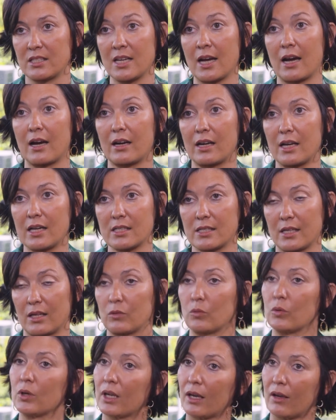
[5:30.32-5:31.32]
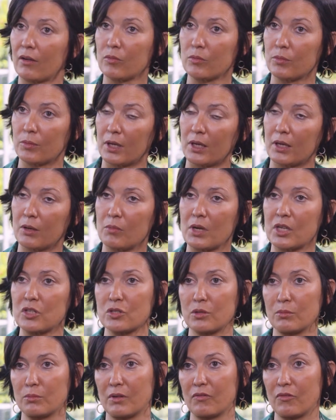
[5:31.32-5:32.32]
journeys that we have
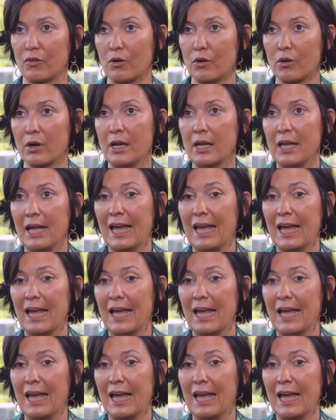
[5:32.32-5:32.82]
mentioned before.